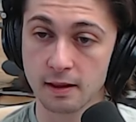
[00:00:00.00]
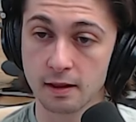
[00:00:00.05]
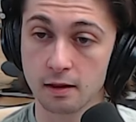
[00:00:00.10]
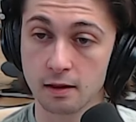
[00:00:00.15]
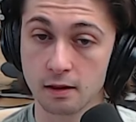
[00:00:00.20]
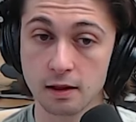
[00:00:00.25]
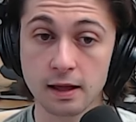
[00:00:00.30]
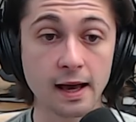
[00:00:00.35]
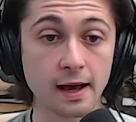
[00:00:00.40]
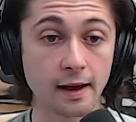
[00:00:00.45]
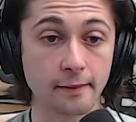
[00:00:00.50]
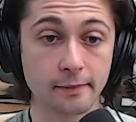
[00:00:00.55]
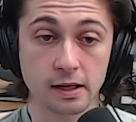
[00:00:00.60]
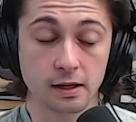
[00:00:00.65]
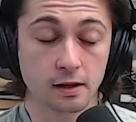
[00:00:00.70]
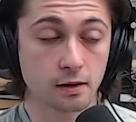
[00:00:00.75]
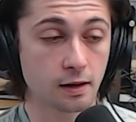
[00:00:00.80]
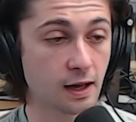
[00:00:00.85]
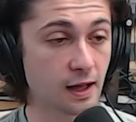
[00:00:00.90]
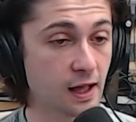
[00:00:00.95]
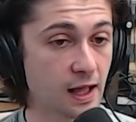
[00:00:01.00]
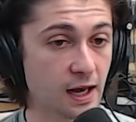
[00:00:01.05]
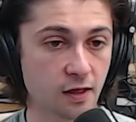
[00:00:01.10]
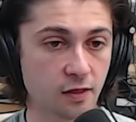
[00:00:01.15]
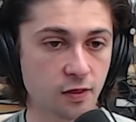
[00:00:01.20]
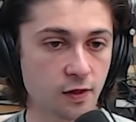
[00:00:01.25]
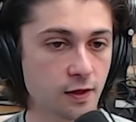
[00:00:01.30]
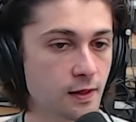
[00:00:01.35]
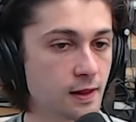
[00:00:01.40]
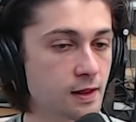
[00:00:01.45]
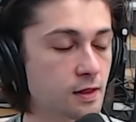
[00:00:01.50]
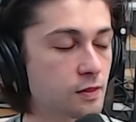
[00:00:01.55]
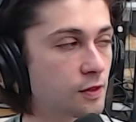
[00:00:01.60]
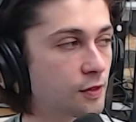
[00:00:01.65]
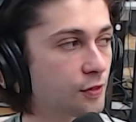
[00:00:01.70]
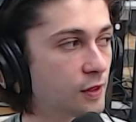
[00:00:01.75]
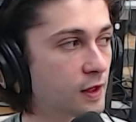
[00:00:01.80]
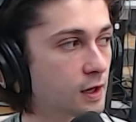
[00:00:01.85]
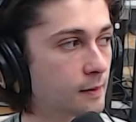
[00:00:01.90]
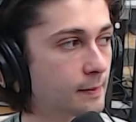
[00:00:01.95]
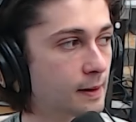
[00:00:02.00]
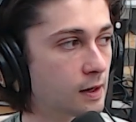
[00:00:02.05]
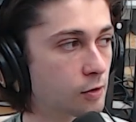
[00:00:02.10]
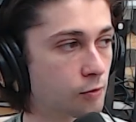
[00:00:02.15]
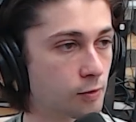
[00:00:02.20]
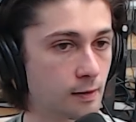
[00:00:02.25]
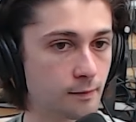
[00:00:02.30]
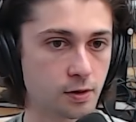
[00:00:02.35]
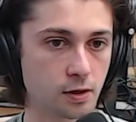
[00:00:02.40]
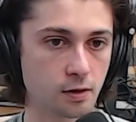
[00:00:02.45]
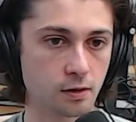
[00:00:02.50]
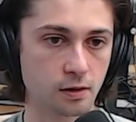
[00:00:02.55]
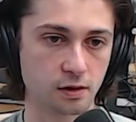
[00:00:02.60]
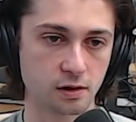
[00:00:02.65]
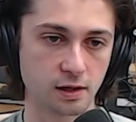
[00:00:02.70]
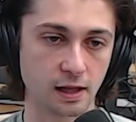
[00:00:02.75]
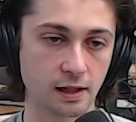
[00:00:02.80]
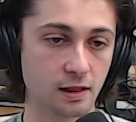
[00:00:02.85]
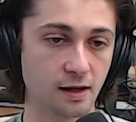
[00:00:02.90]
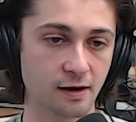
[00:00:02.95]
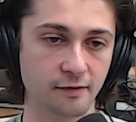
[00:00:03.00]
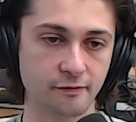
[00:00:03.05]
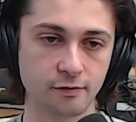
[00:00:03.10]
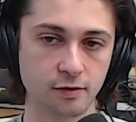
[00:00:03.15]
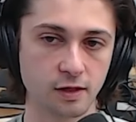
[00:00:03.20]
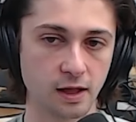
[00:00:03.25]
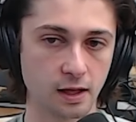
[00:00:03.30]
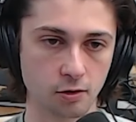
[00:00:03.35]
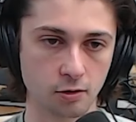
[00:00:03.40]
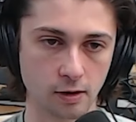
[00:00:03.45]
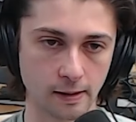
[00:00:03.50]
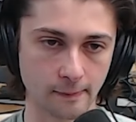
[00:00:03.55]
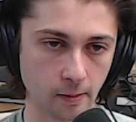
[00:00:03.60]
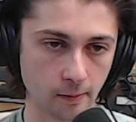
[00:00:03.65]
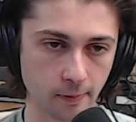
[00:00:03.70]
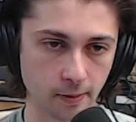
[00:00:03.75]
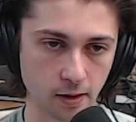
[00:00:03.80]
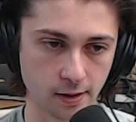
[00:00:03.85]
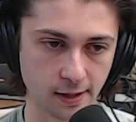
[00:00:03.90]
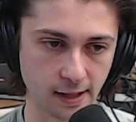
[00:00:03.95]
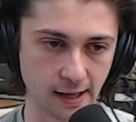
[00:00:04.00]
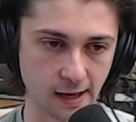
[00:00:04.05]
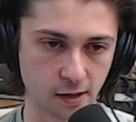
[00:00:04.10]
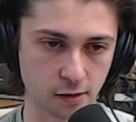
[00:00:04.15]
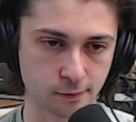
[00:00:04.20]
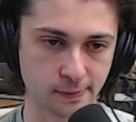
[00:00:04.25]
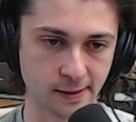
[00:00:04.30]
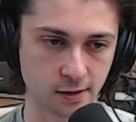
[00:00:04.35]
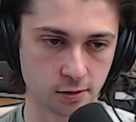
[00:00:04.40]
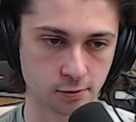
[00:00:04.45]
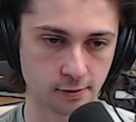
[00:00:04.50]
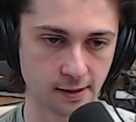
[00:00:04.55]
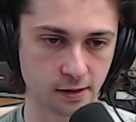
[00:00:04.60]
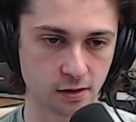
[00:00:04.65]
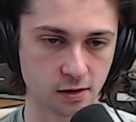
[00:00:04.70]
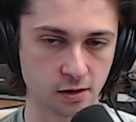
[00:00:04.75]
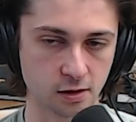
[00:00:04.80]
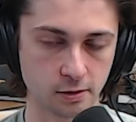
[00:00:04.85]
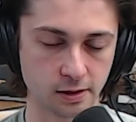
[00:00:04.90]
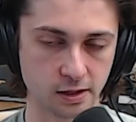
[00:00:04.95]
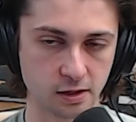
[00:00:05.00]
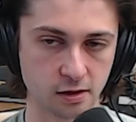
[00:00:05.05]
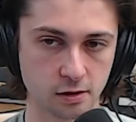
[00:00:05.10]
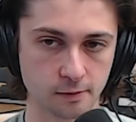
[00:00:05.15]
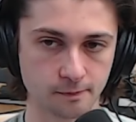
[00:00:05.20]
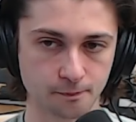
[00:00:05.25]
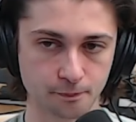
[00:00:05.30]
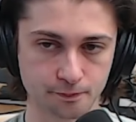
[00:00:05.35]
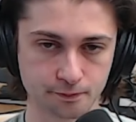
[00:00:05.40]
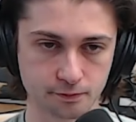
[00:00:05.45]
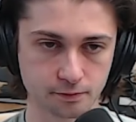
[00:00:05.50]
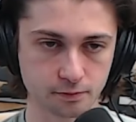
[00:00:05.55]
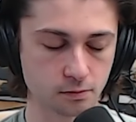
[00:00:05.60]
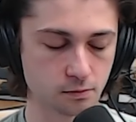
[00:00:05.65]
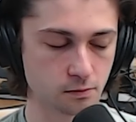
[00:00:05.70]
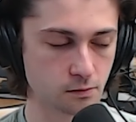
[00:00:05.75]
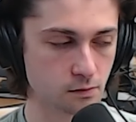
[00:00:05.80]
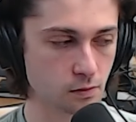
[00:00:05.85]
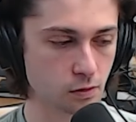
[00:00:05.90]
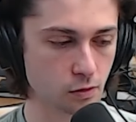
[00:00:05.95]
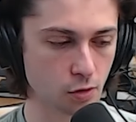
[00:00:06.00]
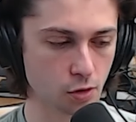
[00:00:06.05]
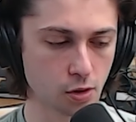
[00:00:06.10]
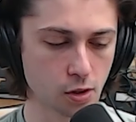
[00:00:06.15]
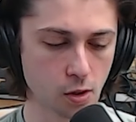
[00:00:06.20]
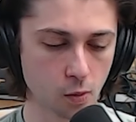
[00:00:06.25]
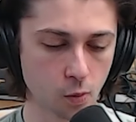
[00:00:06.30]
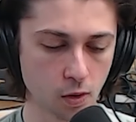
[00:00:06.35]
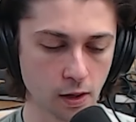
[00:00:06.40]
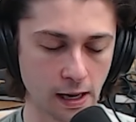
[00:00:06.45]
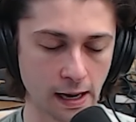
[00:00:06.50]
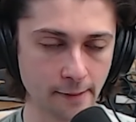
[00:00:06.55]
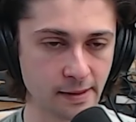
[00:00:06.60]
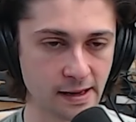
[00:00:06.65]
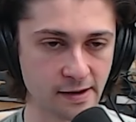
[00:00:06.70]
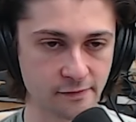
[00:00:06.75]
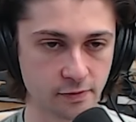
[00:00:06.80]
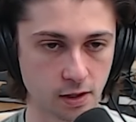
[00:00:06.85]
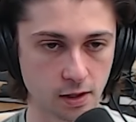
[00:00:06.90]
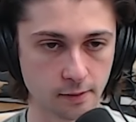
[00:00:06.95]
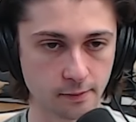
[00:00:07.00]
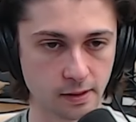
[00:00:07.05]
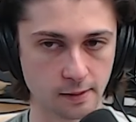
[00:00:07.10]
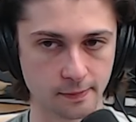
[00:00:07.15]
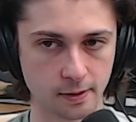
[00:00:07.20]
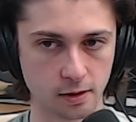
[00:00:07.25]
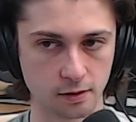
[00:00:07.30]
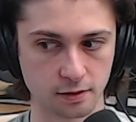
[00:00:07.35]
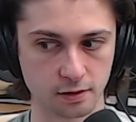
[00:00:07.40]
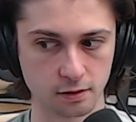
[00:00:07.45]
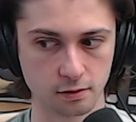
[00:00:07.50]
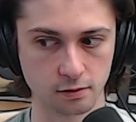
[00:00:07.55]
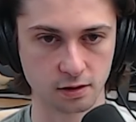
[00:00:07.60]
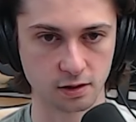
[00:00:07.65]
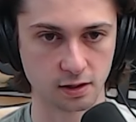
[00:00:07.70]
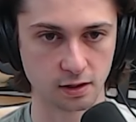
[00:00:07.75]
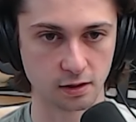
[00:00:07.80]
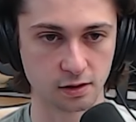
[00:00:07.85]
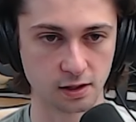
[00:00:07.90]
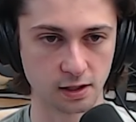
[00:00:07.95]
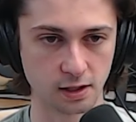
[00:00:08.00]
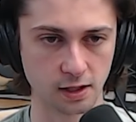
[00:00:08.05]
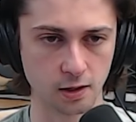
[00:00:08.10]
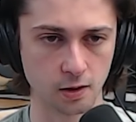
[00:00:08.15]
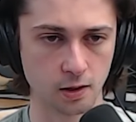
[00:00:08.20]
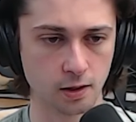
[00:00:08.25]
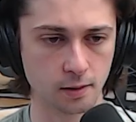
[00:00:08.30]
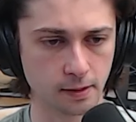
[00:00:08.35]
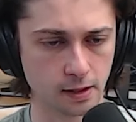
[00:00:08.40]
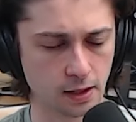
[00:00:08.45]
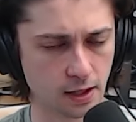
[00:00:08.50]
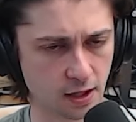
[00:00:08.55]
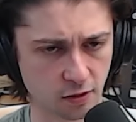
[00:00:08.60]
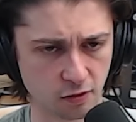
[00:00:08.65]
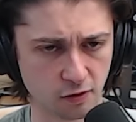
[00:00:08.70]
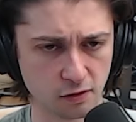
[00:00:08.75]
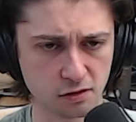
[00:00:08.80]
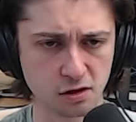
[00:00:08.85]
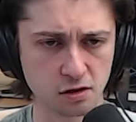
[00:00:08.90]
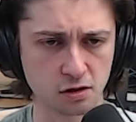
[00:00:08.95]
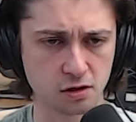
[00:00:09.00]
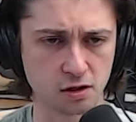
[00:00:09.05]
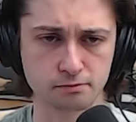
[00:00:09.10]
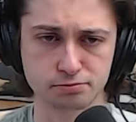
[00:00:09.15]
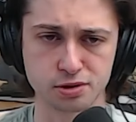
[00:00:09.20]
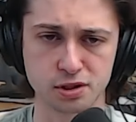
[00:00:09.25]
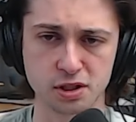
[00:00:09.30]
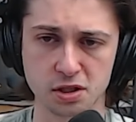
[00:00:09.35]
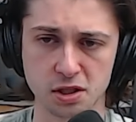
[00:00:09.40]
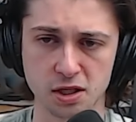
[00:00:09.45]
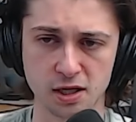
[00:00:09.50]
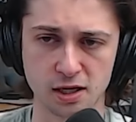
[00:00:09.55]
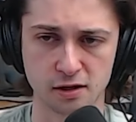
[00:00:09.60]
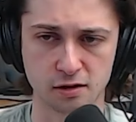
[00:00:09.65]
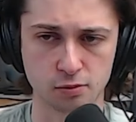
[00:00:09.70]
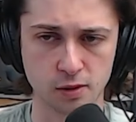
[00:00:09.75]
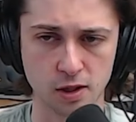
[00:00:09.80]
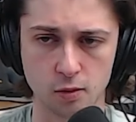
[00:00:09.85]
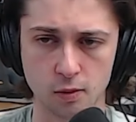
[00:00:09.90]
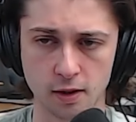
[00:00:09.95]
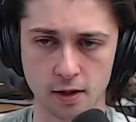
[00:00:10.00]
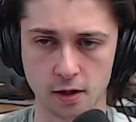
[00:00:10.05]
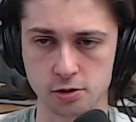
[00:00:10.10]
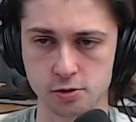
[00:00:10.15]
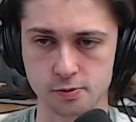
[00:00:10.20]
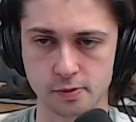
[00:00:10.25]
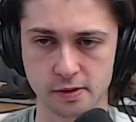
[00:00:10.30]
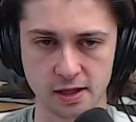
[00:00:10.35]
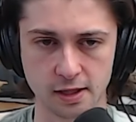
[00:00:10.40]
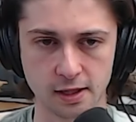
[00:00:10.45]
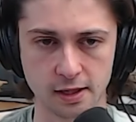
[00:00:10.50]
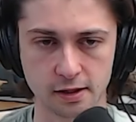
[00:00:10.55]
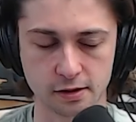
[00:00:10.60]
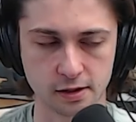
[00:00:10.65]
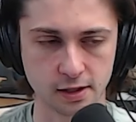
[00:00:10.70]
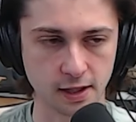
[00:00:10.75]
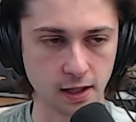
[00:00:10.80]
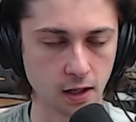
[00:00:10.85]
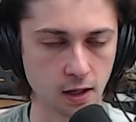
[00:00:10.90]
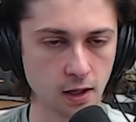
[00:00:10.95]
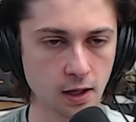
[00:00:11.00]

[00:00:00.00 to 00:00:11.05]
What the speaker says: Yeah, I mean, I think like the thing about crypto is I love the interoperability aspect, right? So it's, I'm never going to be the person who's going to sit here and be like, this is completely us, we are 100% us. Like,